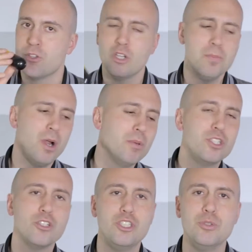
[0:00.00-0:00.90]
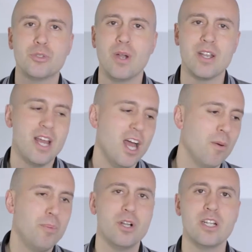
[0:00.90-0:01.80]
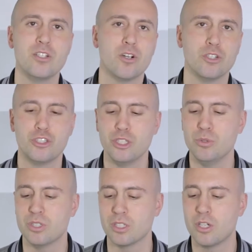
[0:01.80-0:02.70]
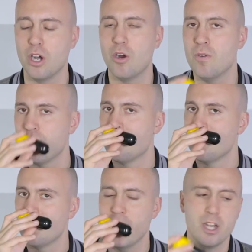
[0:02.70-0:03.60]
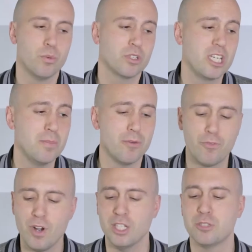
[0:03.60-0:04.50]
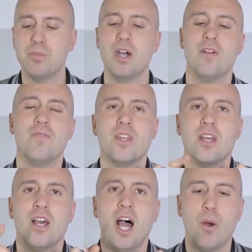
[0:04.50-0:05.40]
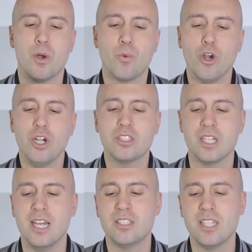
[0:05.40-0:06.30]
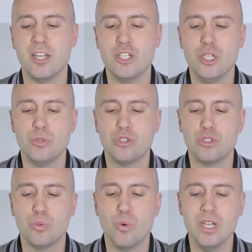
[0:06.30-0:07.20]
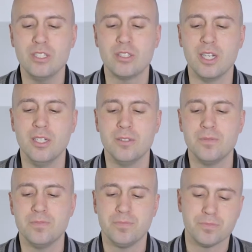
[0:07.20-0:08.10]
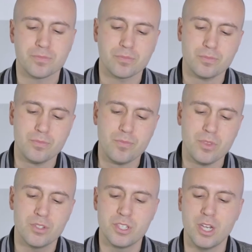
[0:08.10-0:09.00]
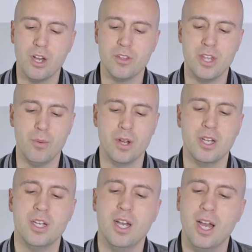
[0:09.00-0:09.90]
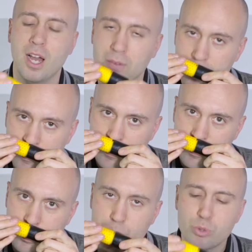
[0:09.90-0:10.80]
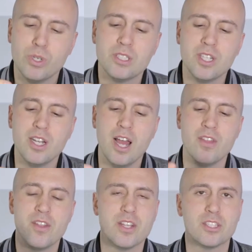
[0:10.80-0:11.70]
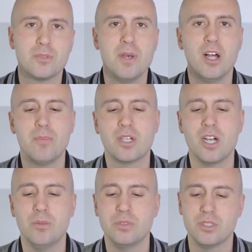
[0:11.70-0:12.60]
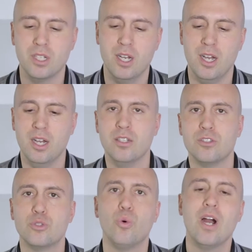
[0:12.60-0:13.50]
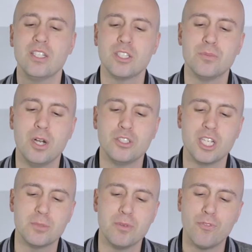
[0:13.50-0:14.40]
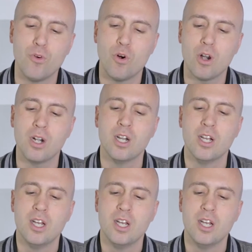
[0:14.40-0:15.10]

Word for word: you can probably just use it right now, put it in your shoes and go, and it will keep it fresh. But how it works is that you twist it, see, oh, that way. Uh, you twist it and then the smell becomes uh, twice as much as before.